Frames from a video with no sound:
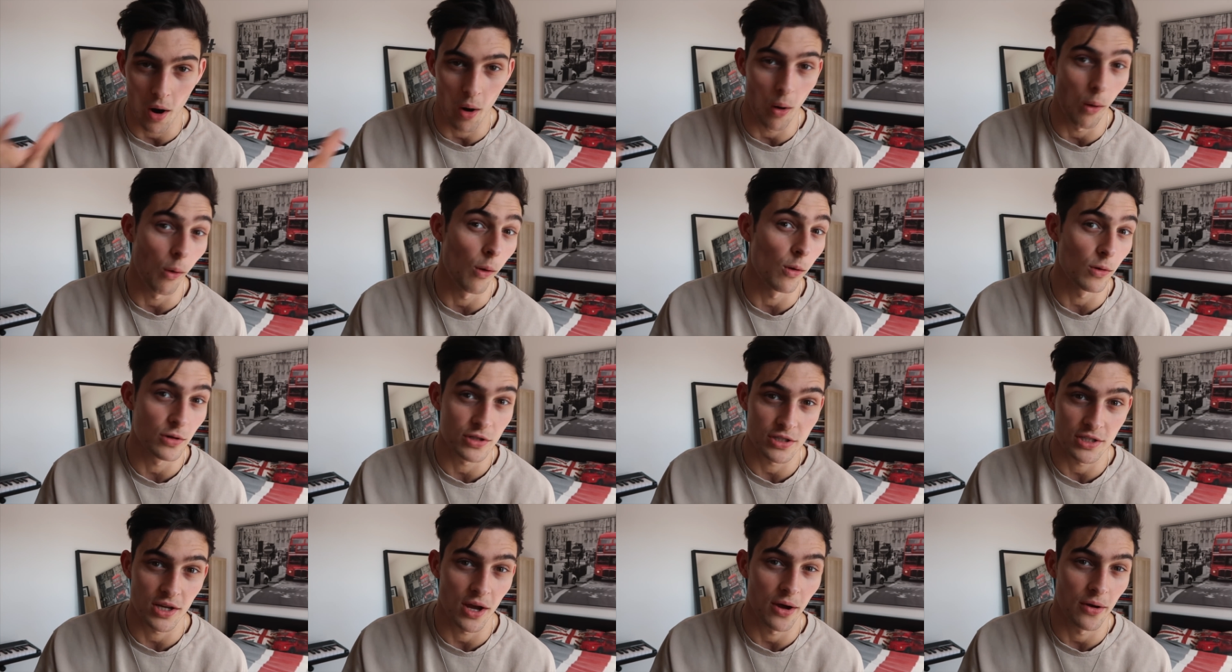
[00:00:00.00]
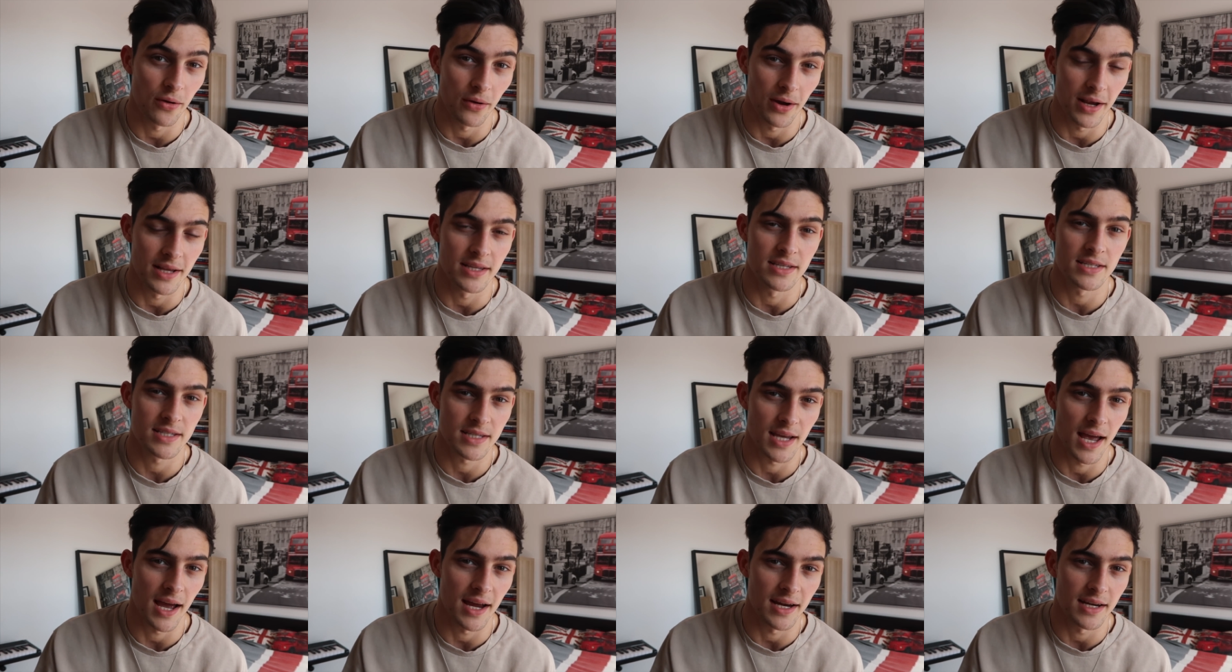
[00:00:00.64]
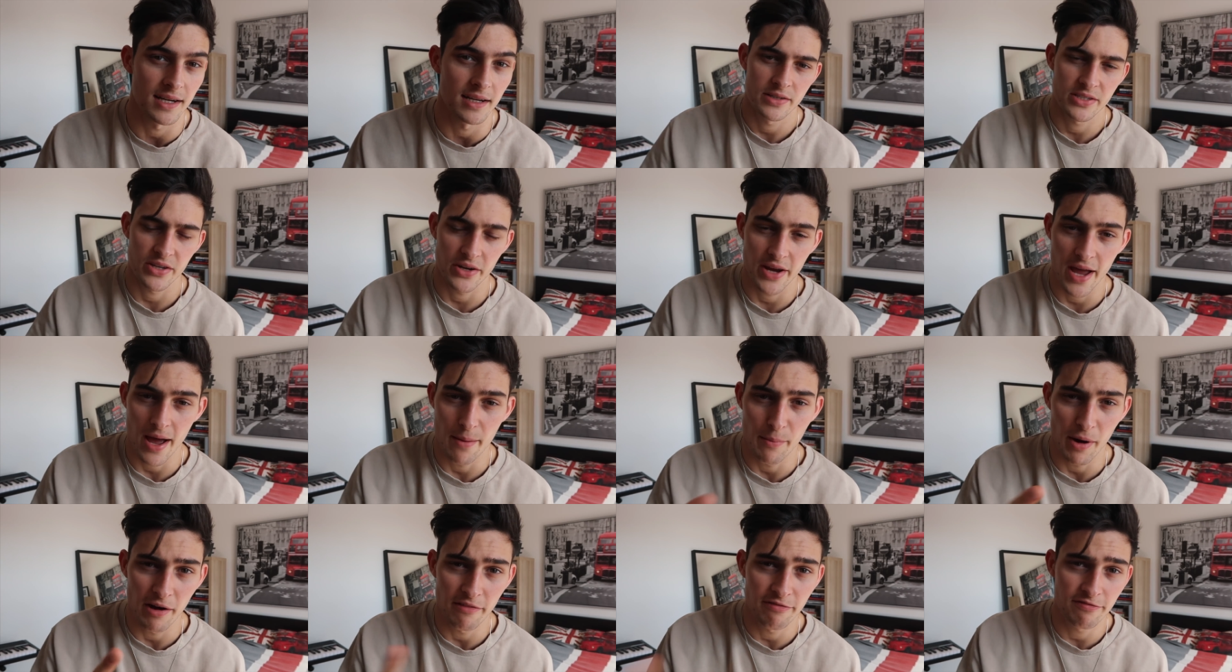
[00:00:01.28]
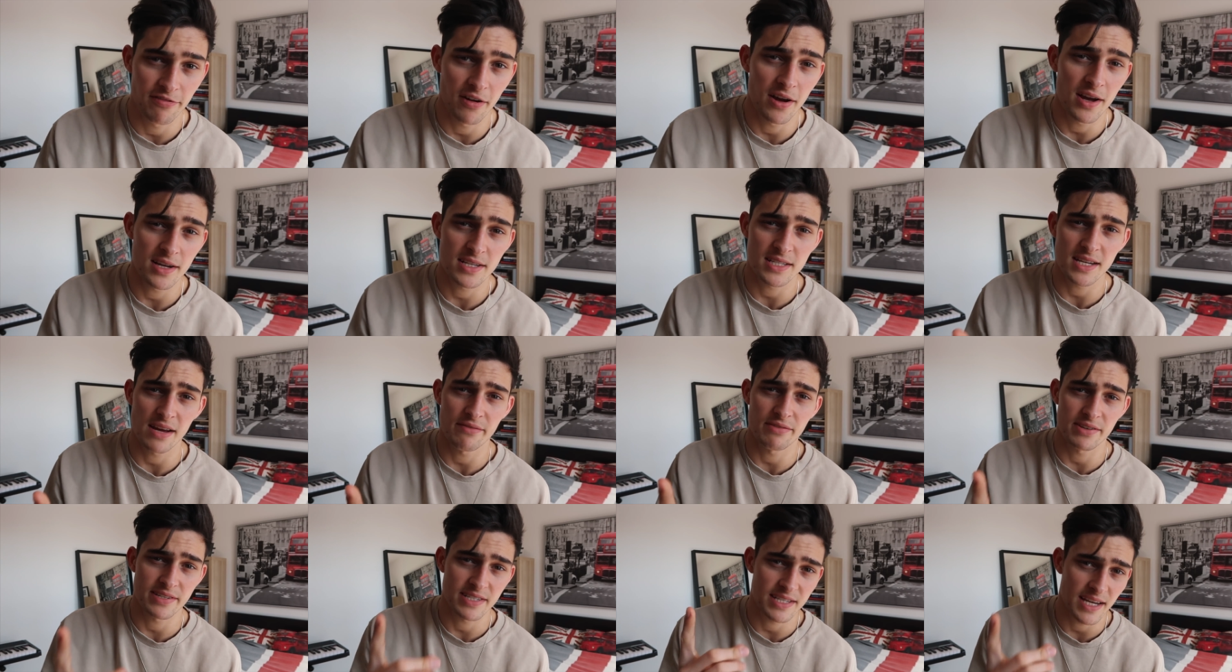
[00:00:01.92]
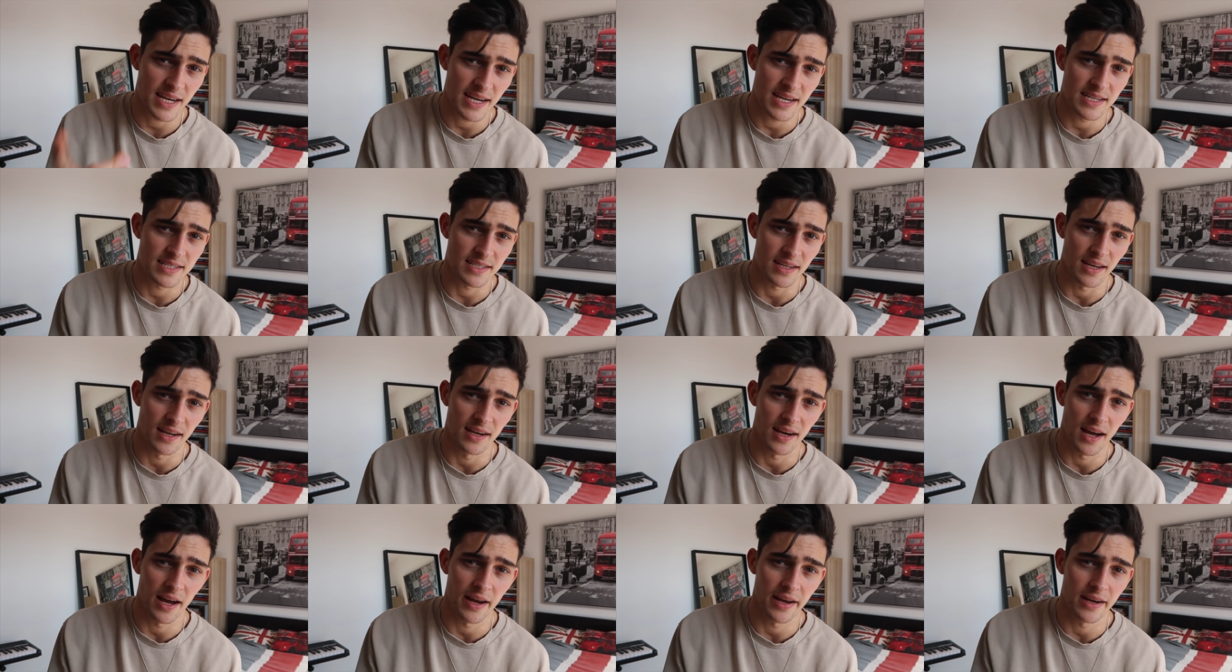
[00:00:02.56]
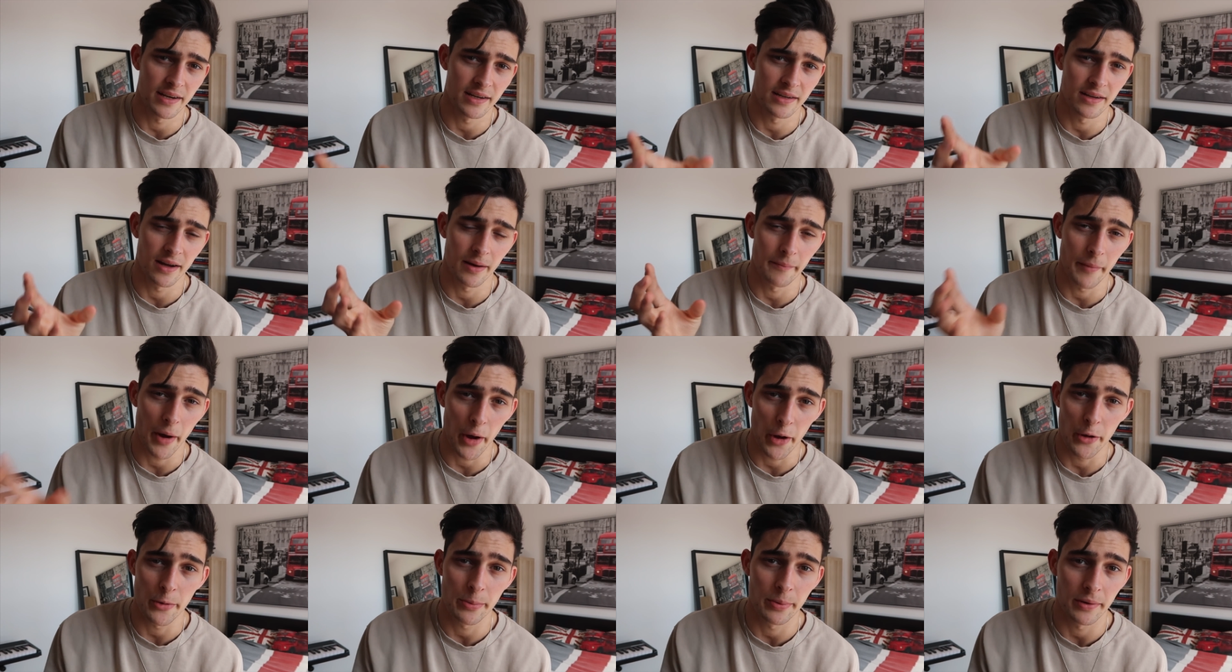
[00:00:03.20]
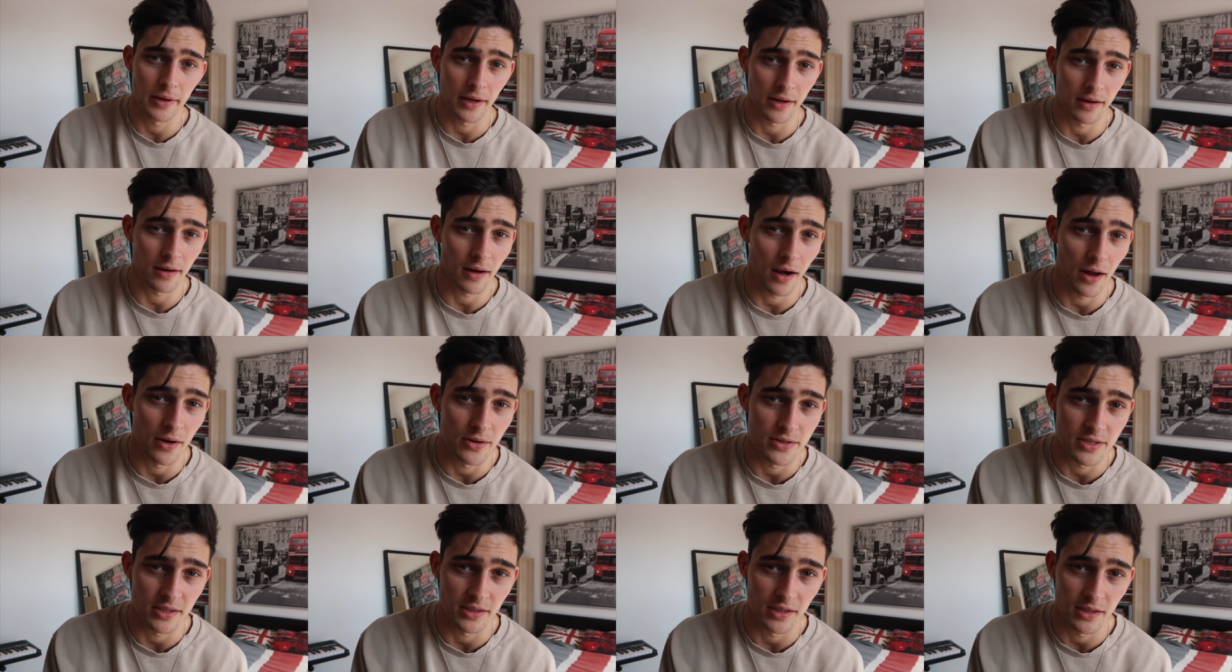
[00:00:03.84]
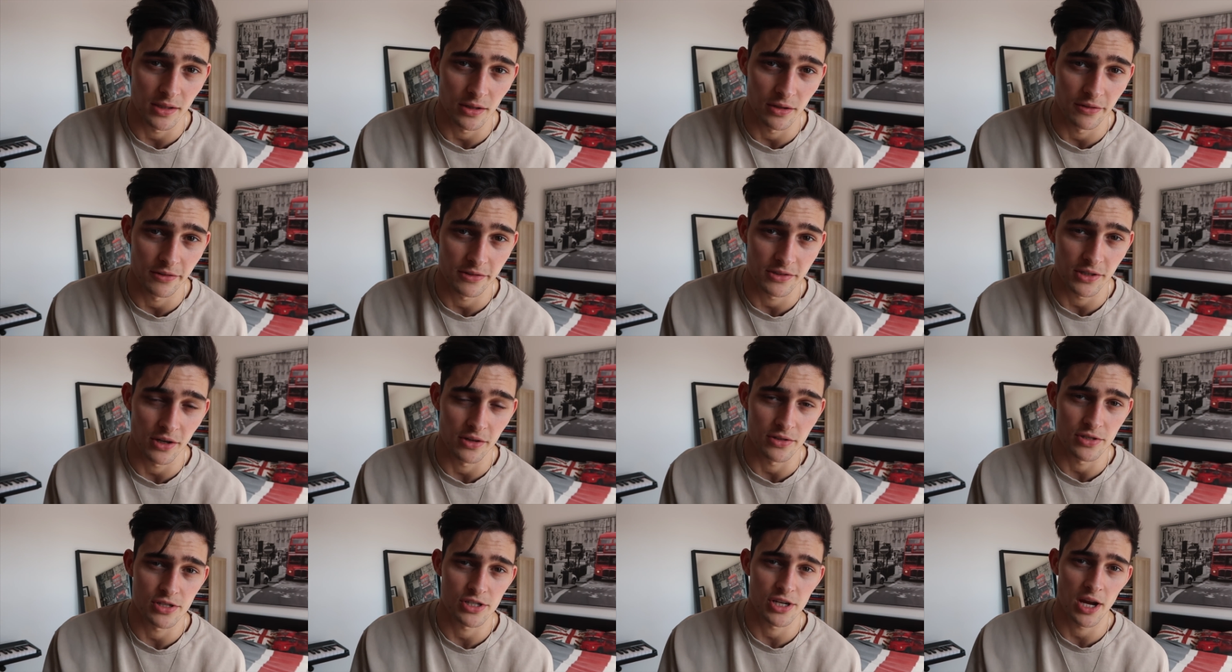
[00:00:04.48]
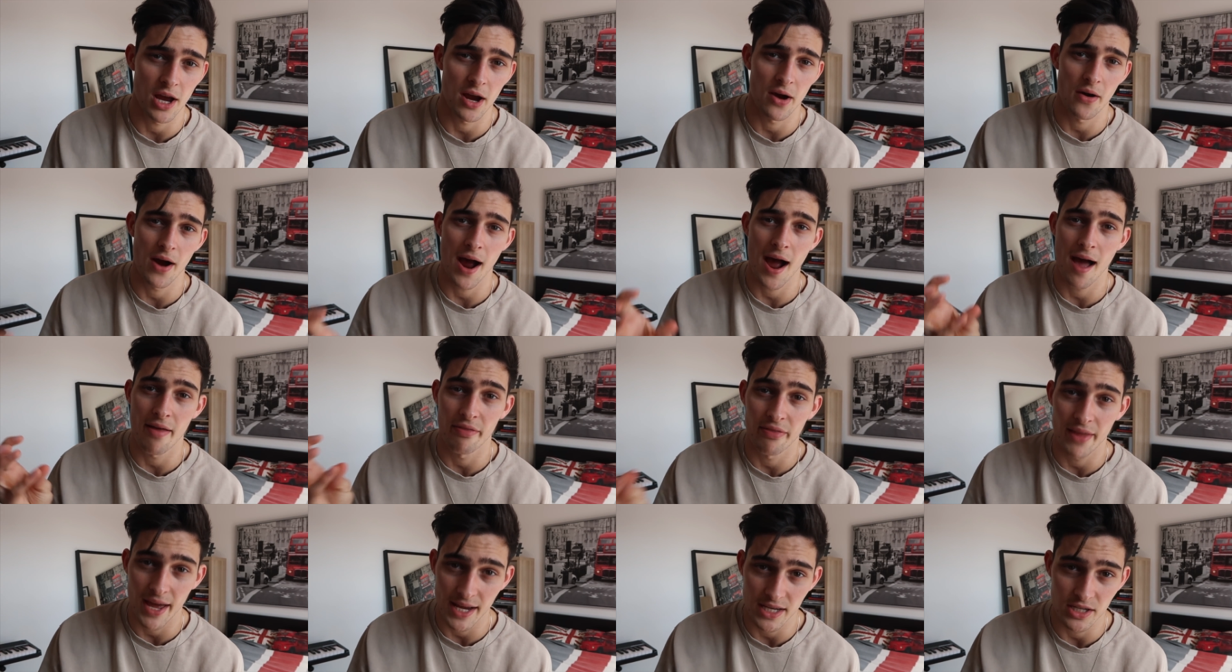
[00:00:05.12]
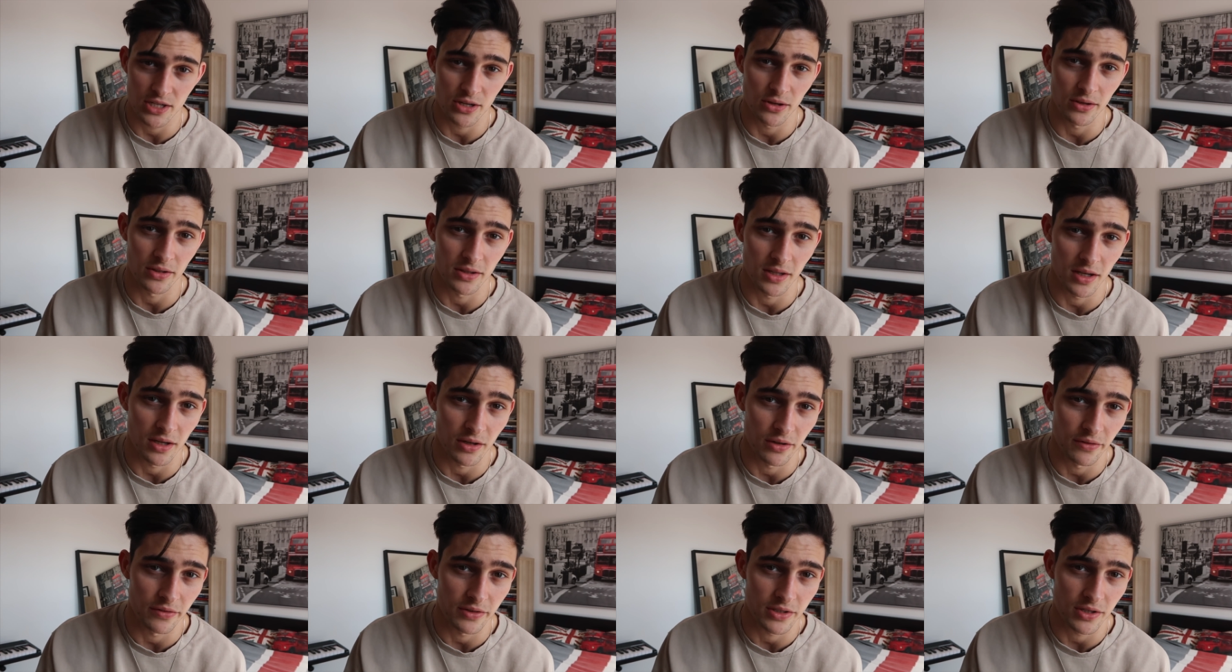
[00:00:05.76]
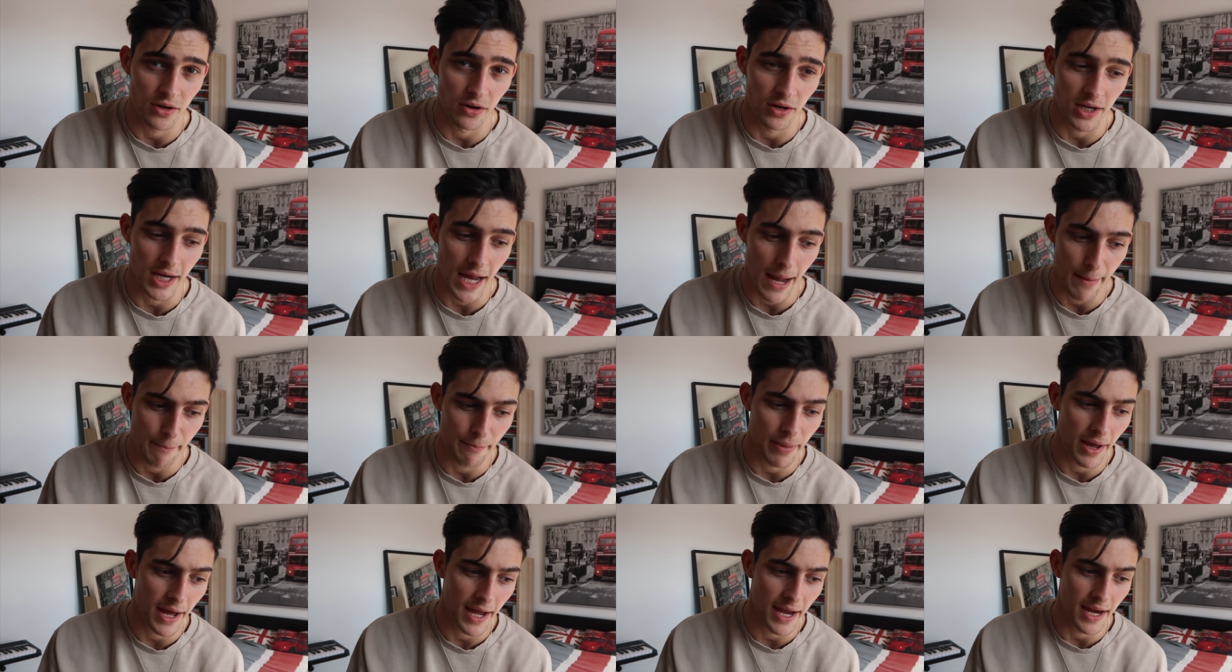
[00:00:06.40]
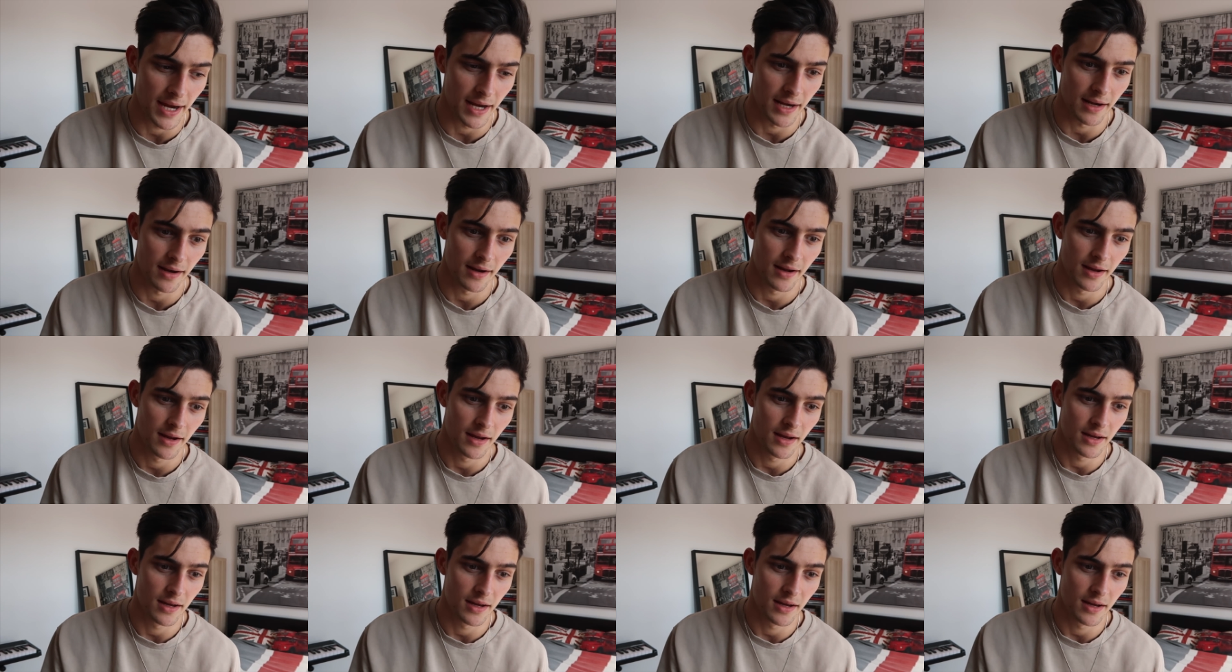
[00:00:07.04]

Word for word: also insane. So yeah, my first ever season, I ended up opening and closing the Louis Vuitton show and then doing the Louis Vuitton campaign.